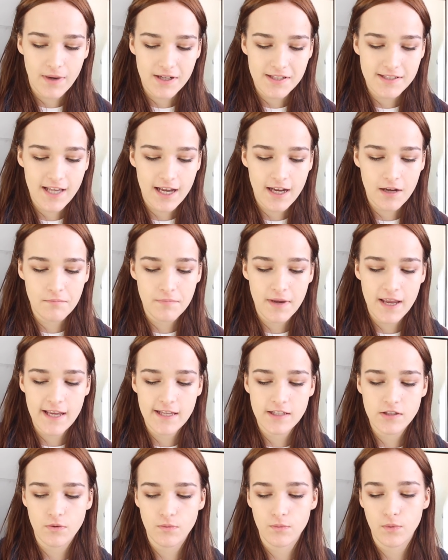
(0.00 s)
my second
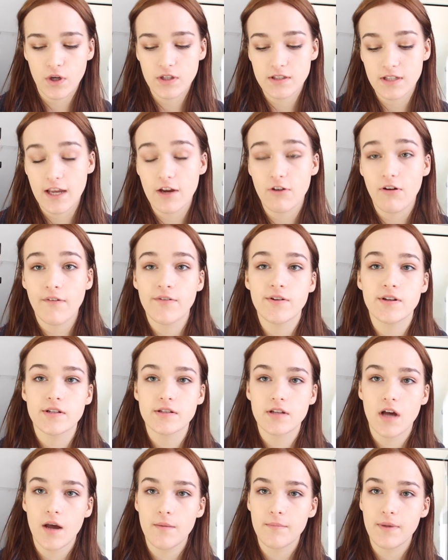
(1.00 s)
piece was a graphic
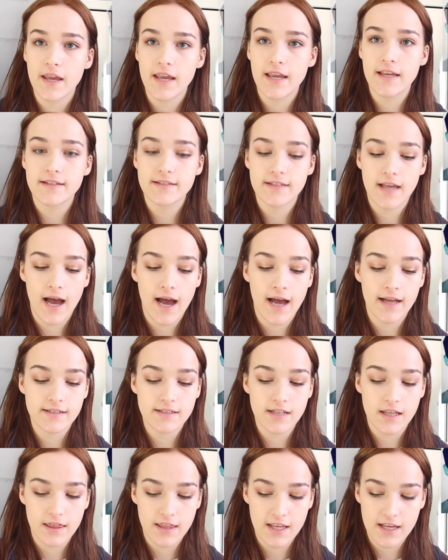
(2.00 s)
design piece,
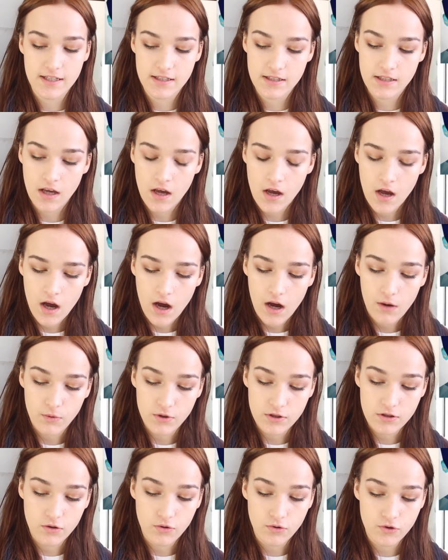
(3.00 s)
and this
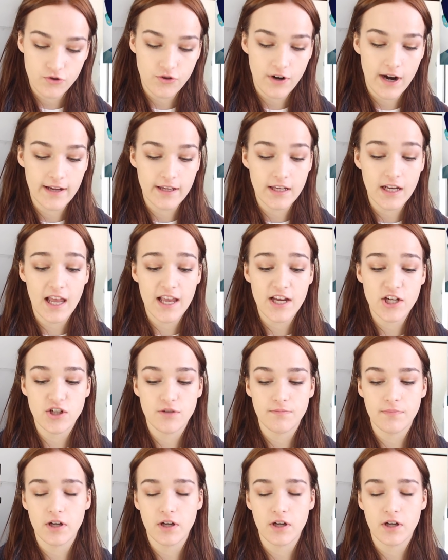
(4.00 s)
was called triangulation